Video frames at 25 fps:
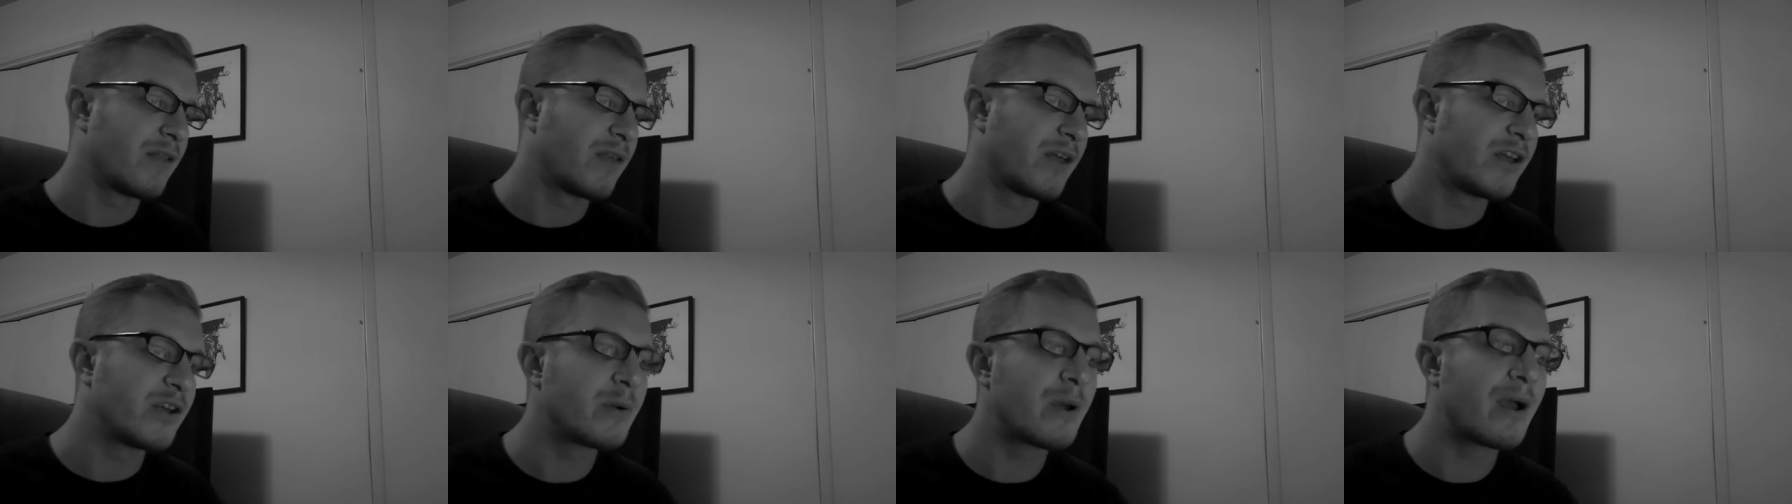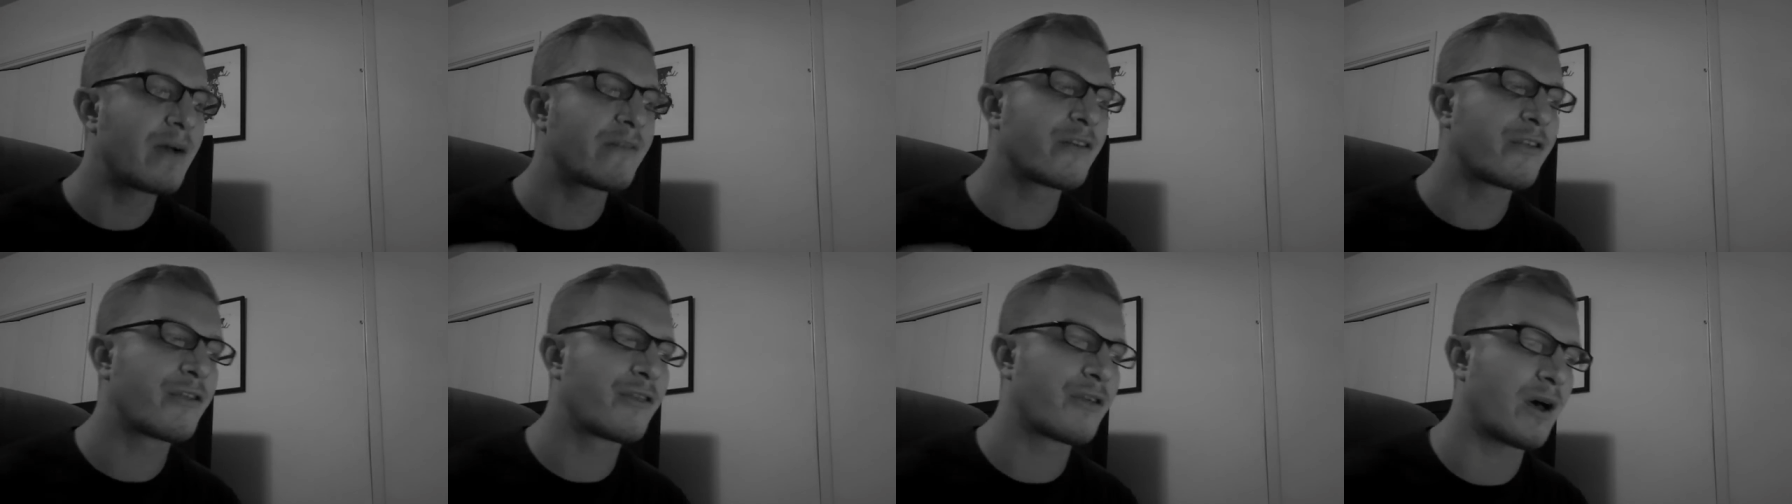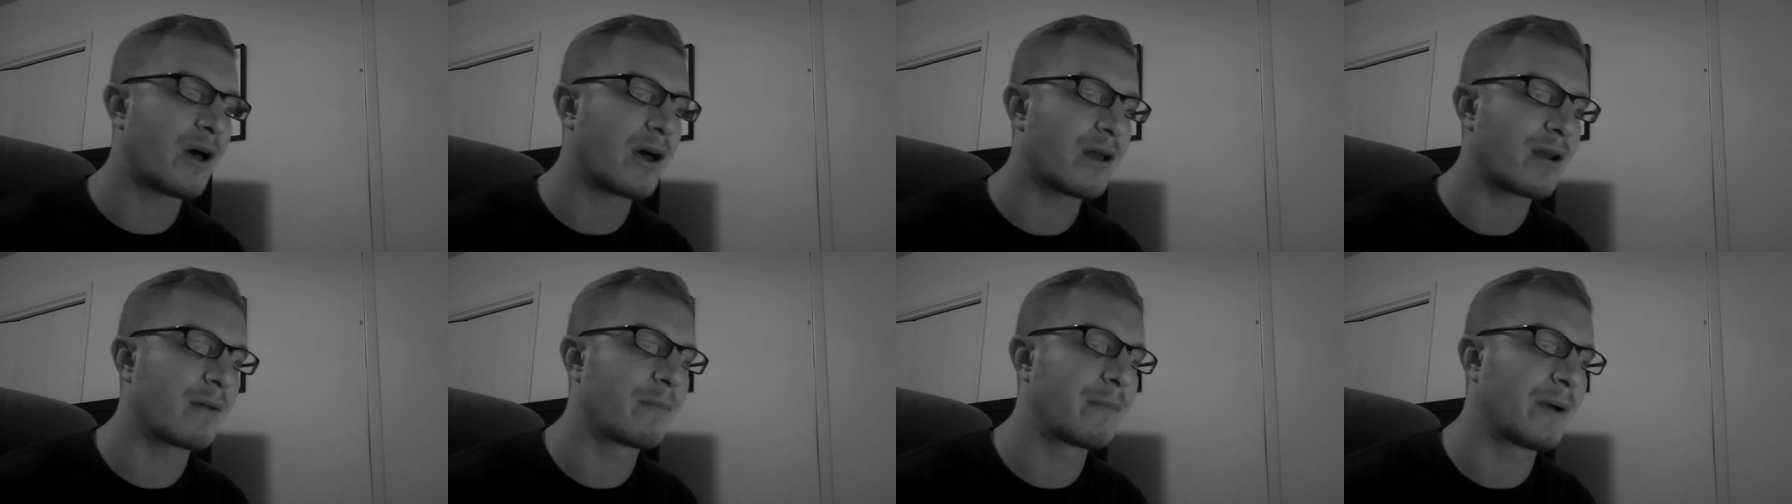then you have a
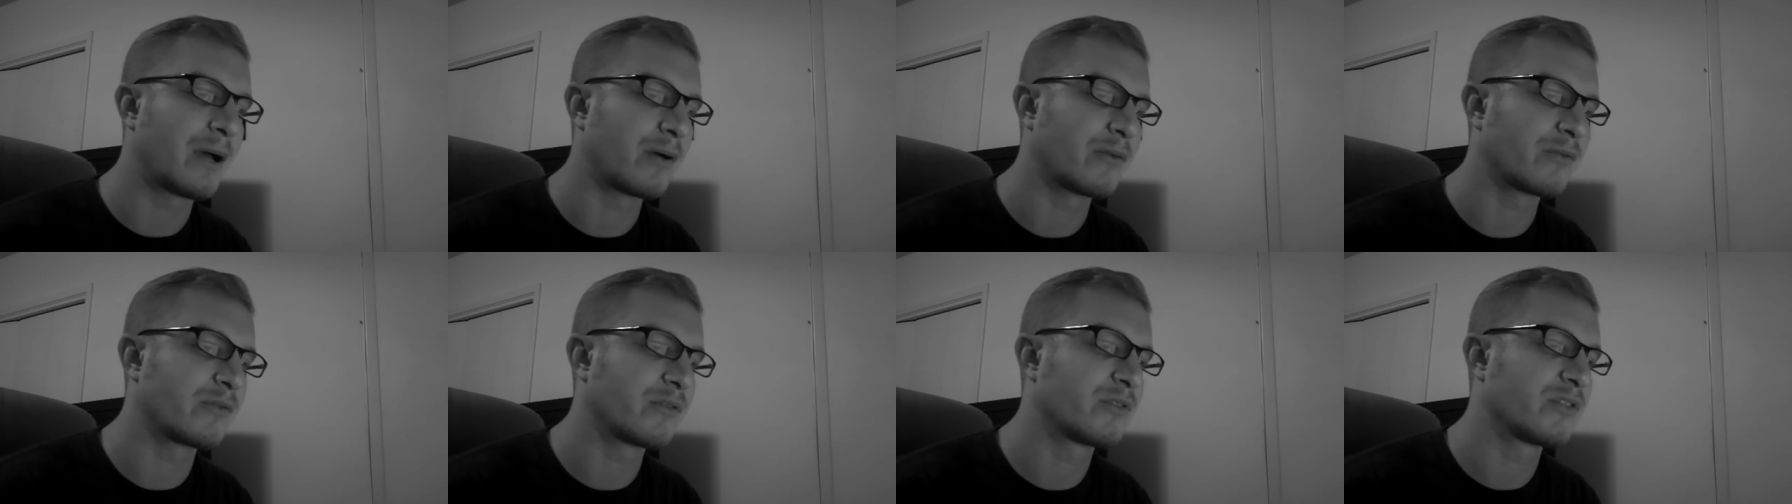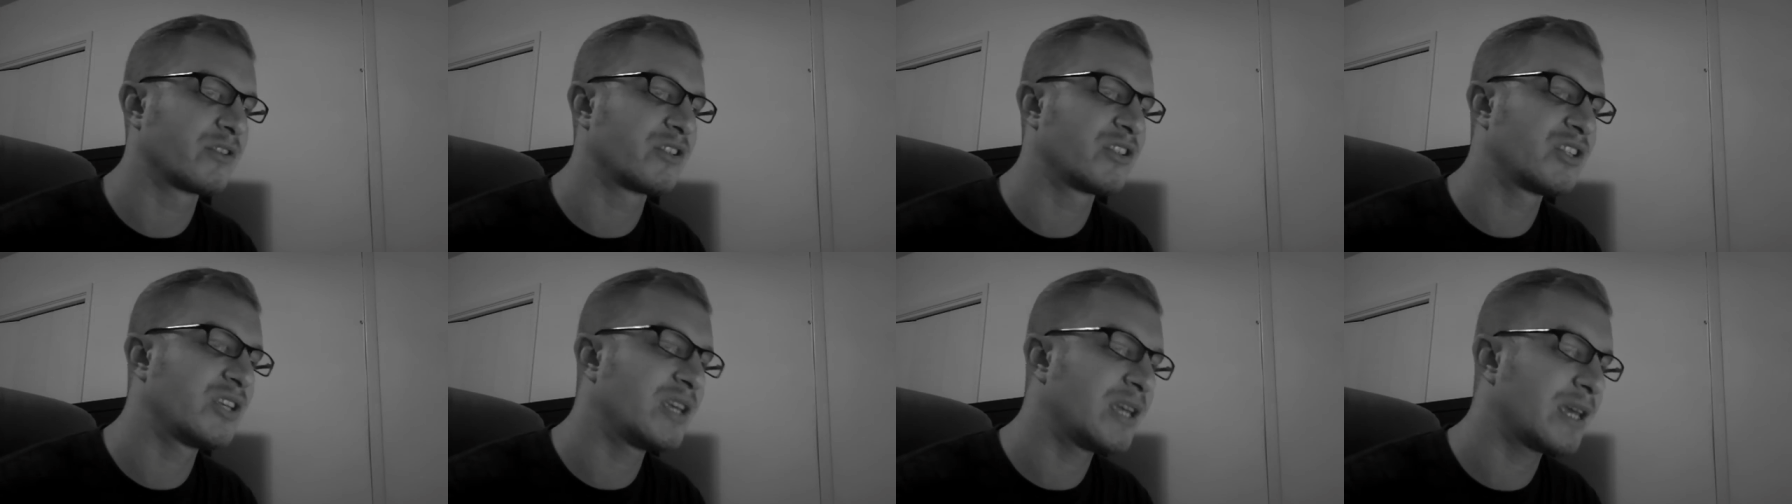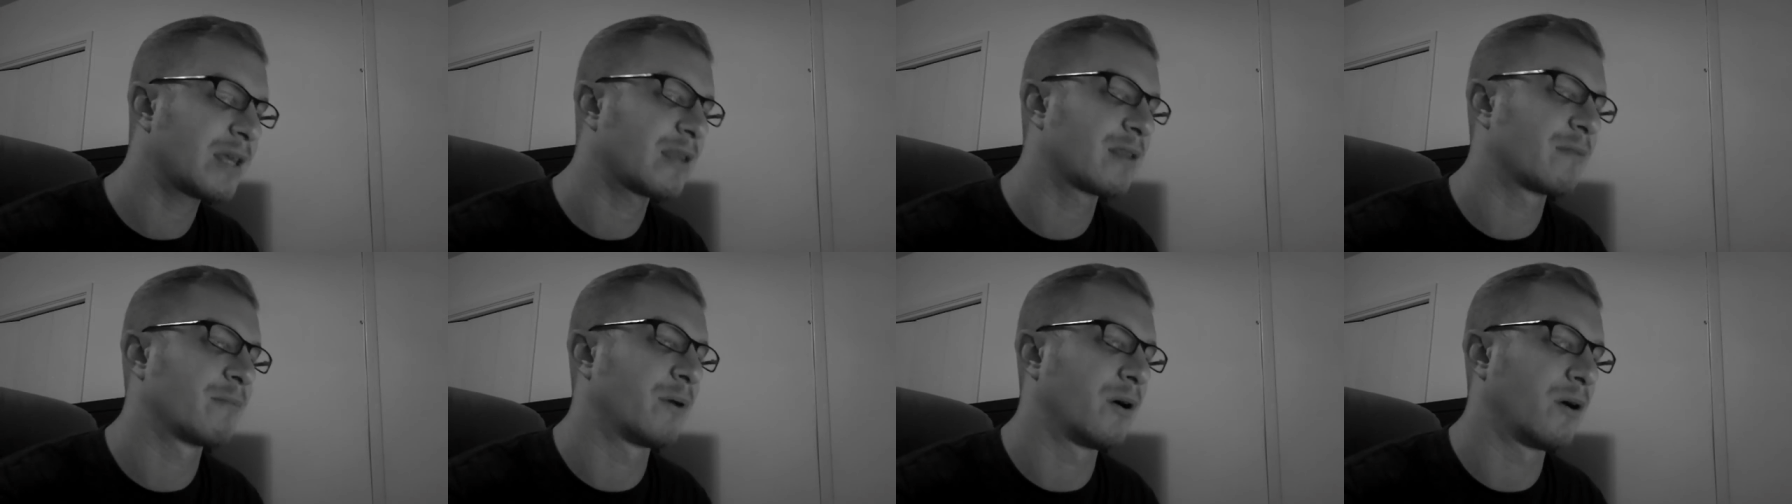thought about
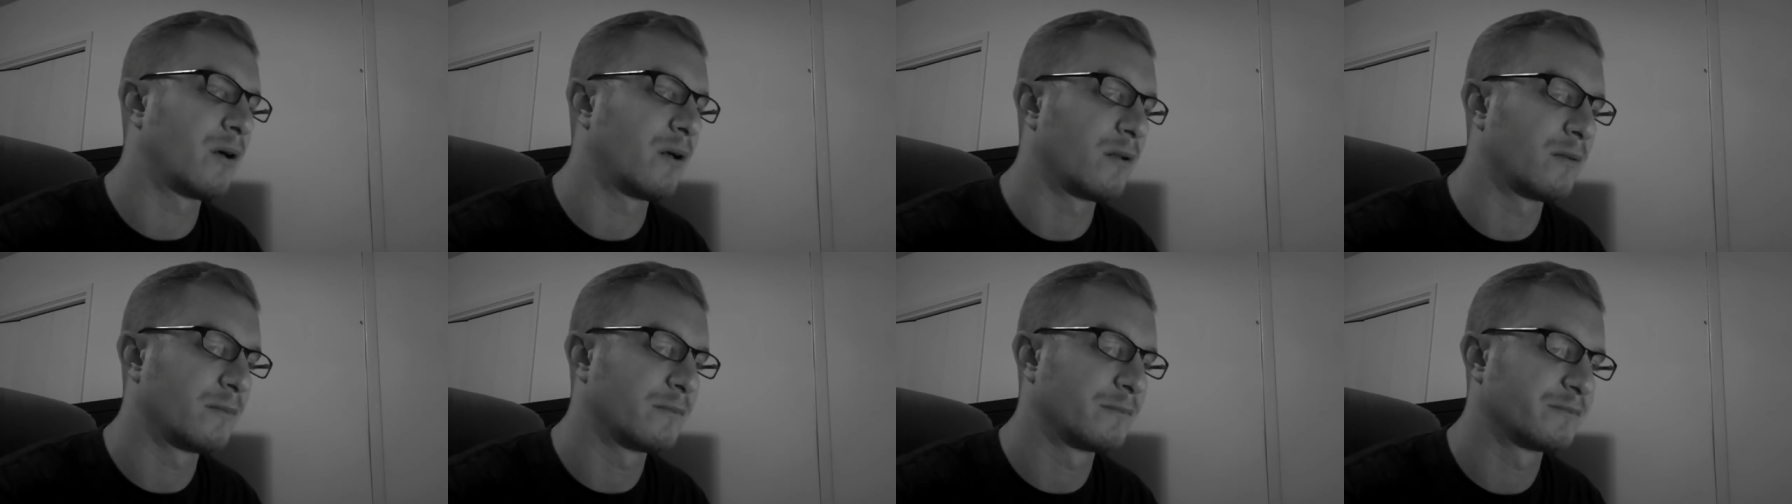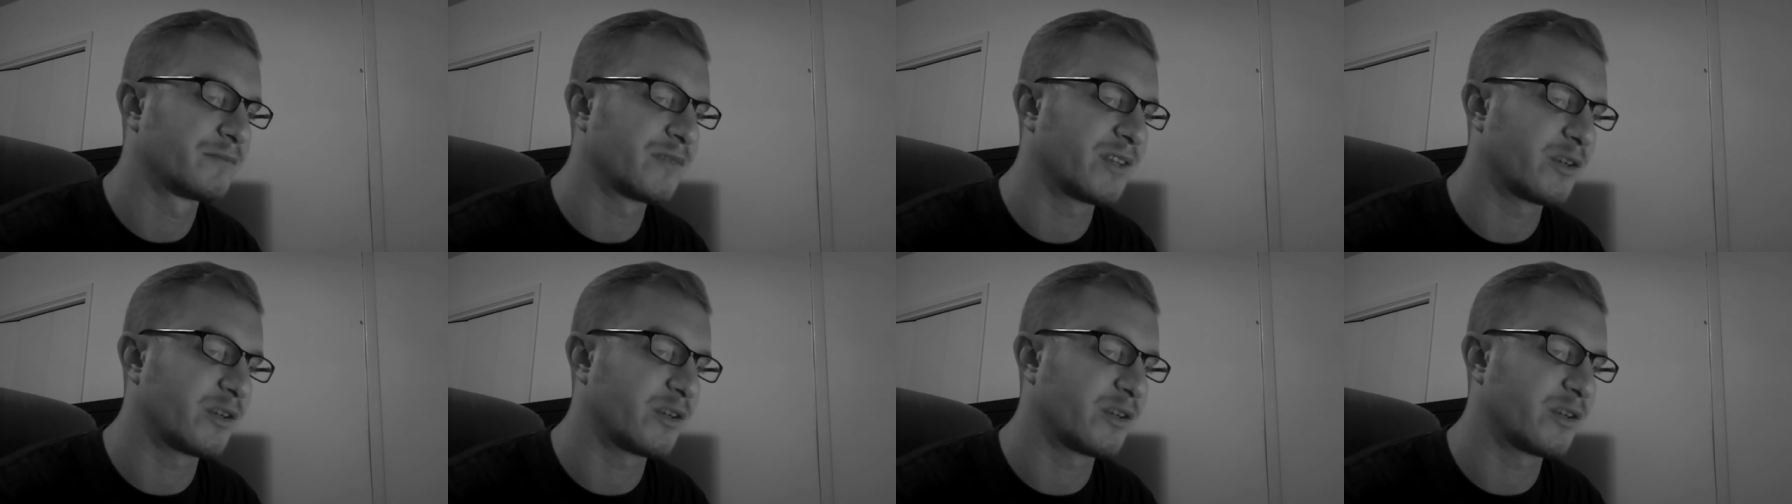seeing the ball,